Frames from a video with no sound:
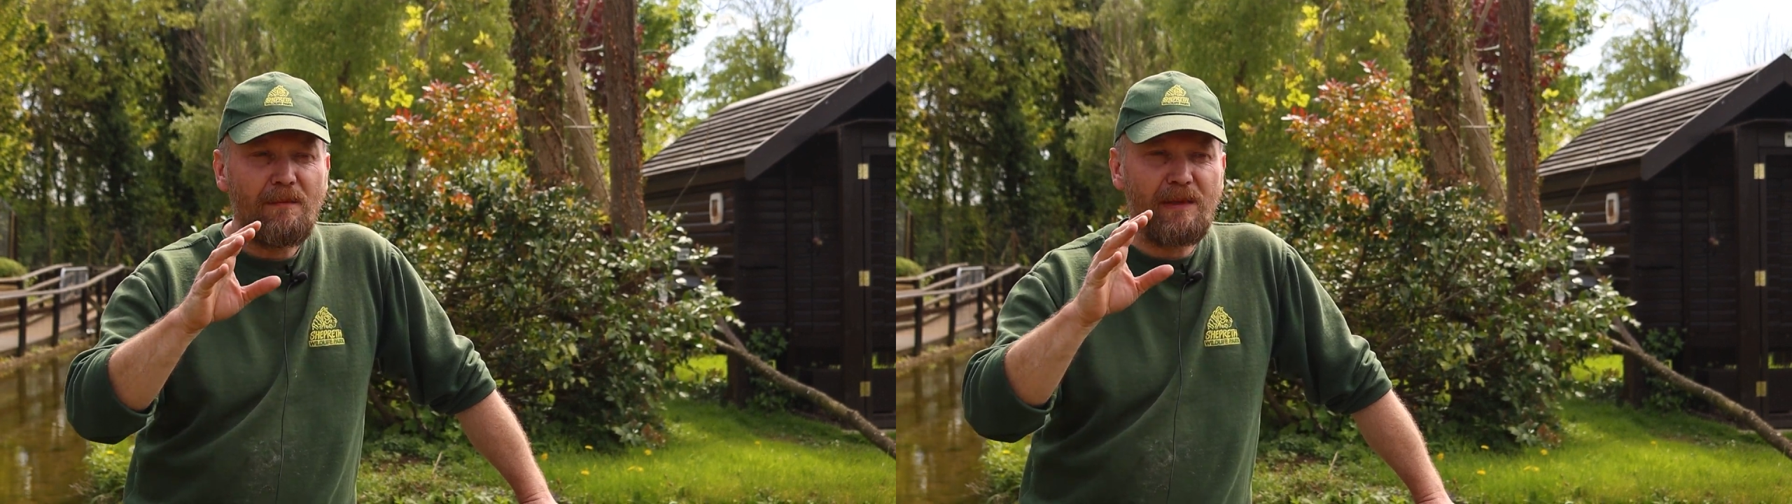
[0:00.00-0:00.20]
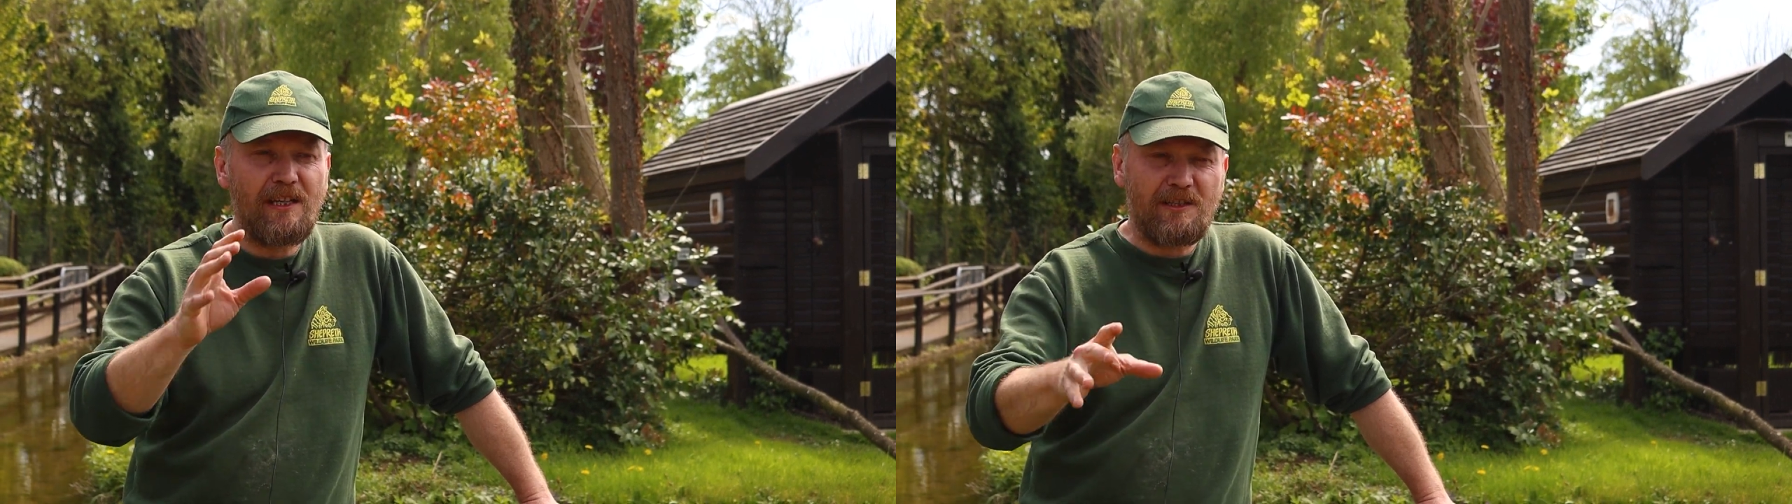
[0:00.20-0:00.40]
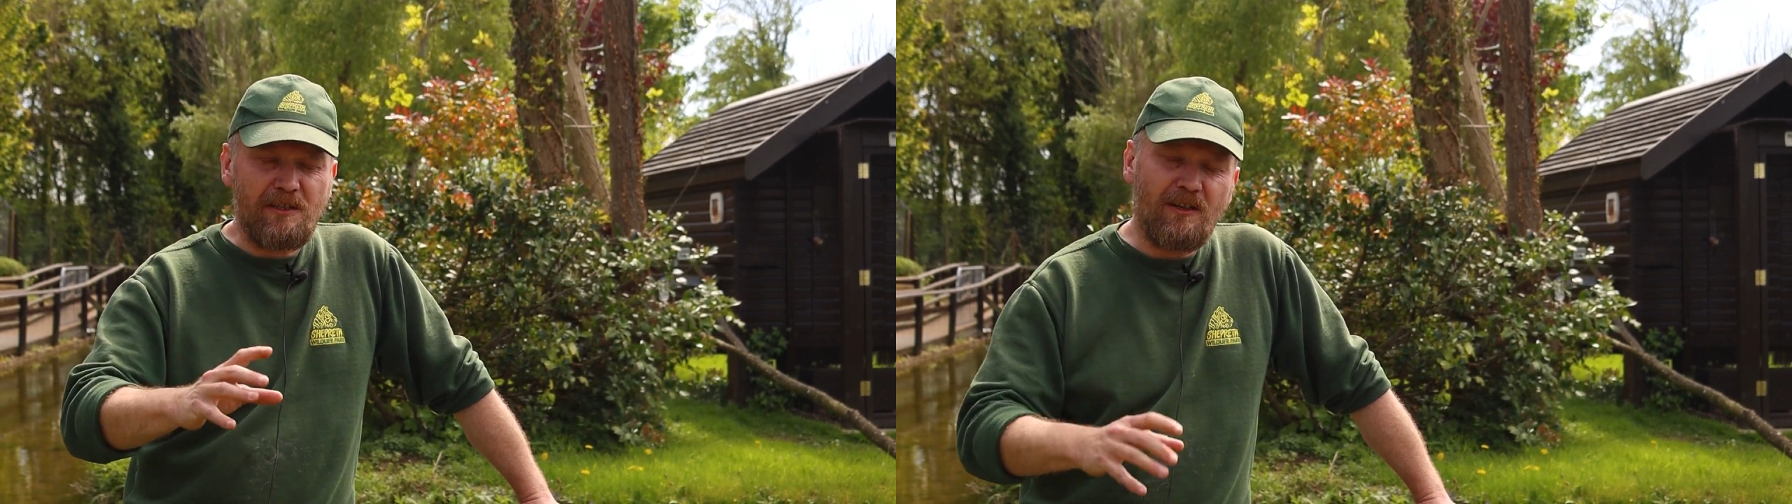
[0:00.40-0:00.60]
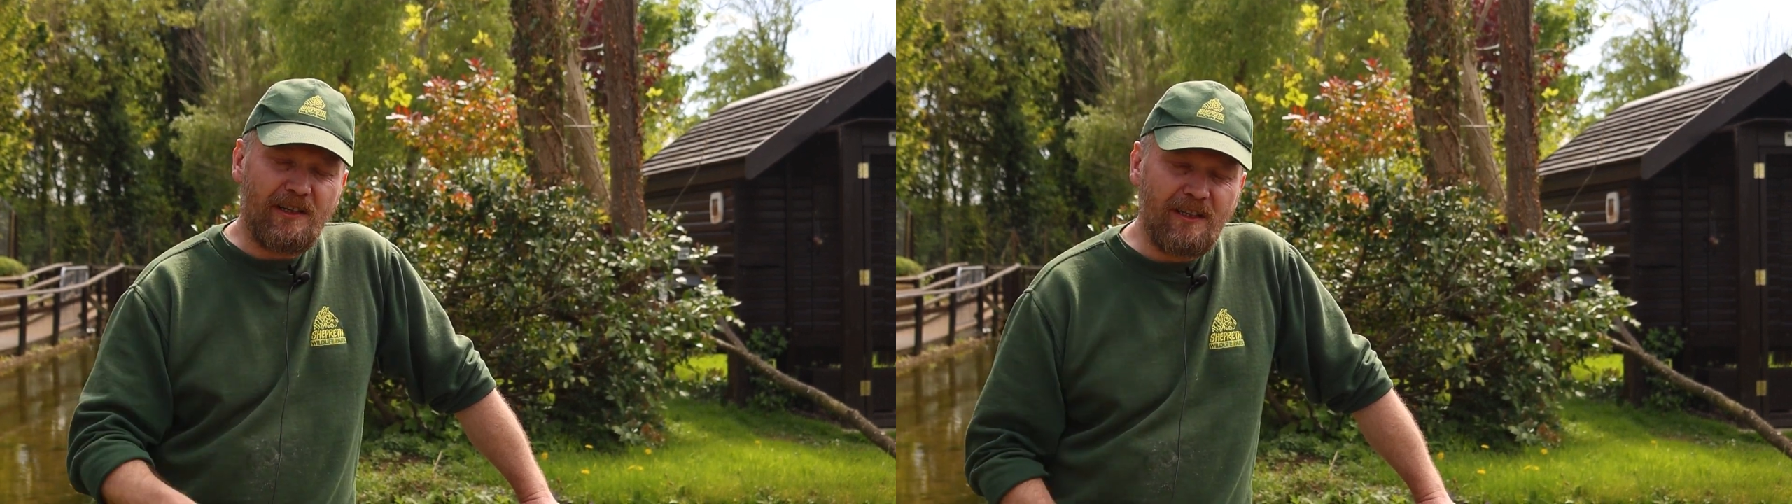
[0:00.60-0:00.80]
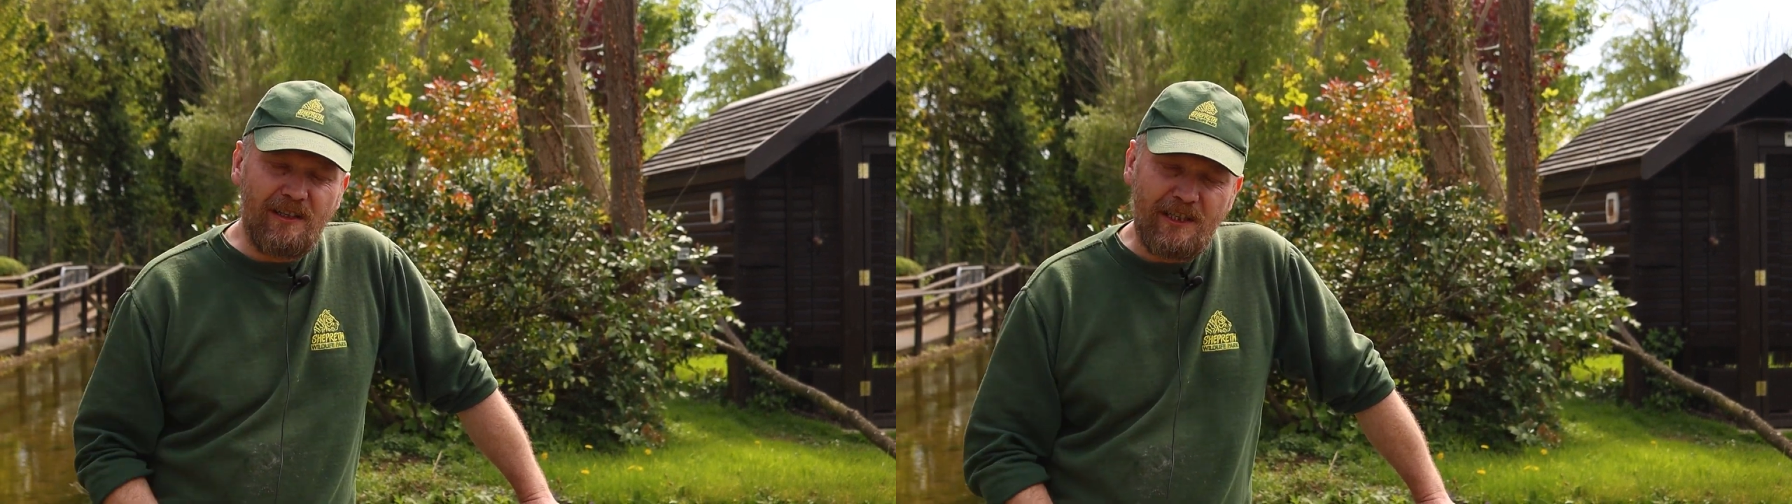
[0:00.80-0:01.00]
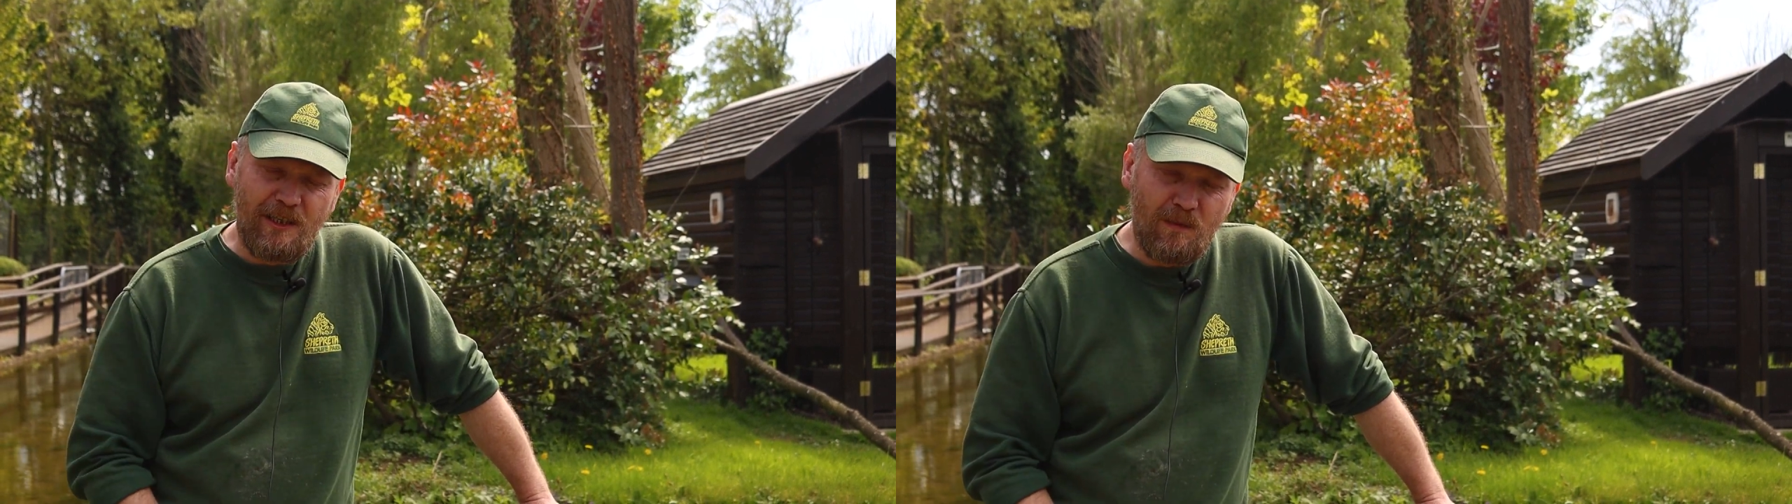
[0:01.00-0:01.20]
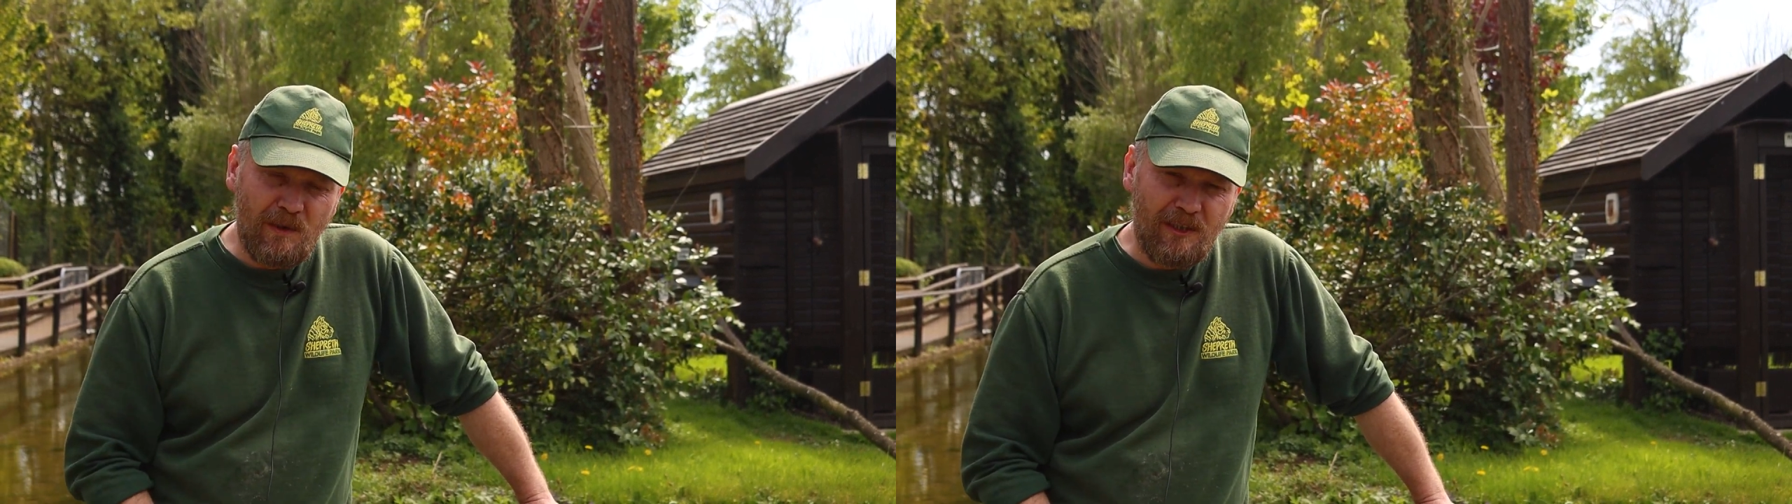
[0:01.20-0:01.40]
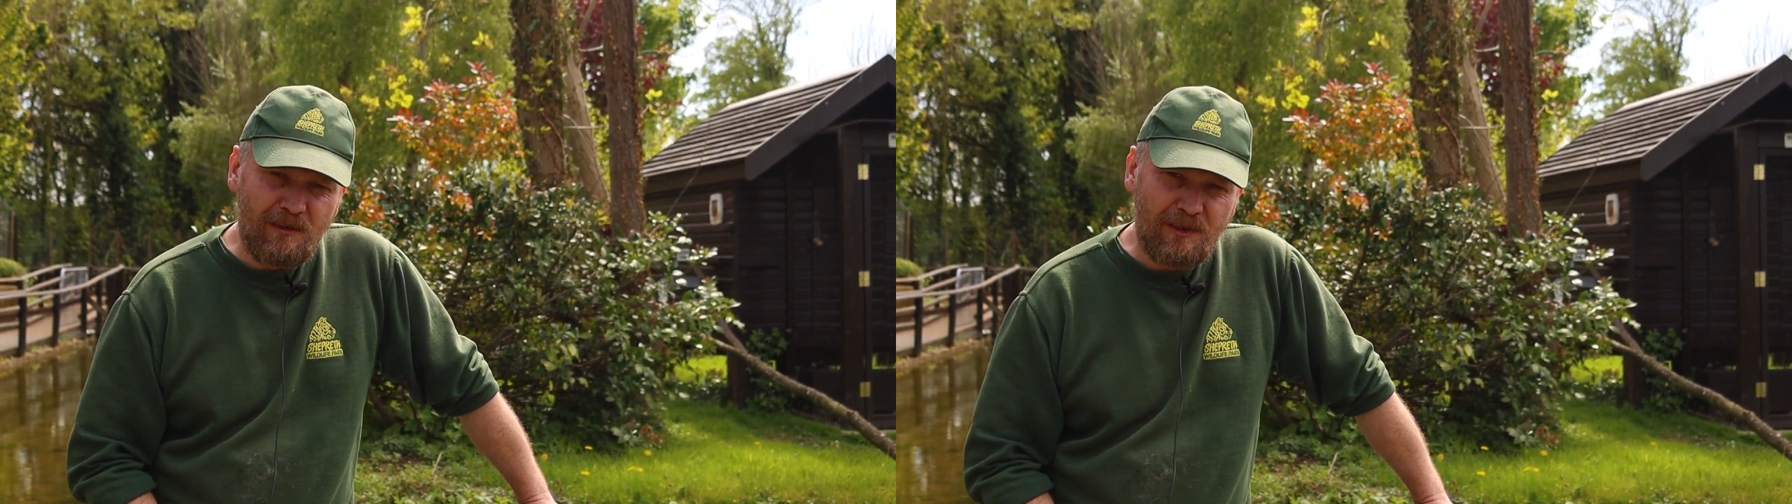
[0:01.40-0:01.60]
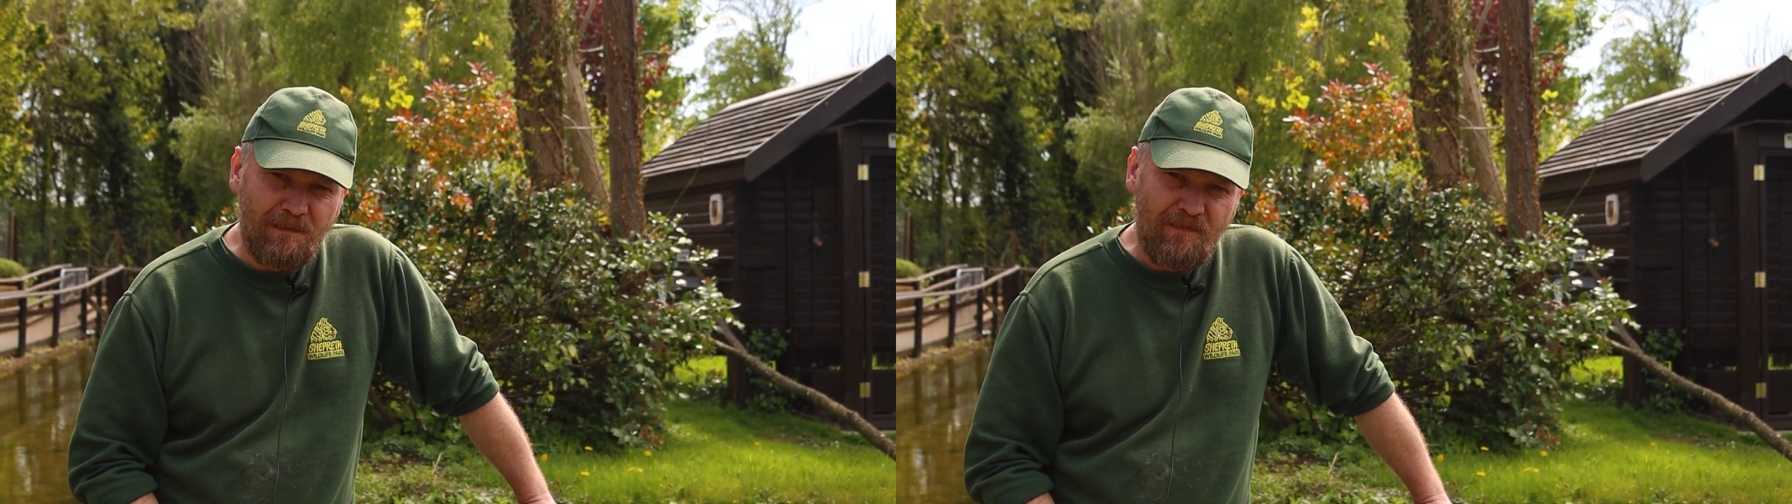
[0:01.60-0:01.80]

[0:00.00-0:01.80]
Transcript: But it's not an ideal world.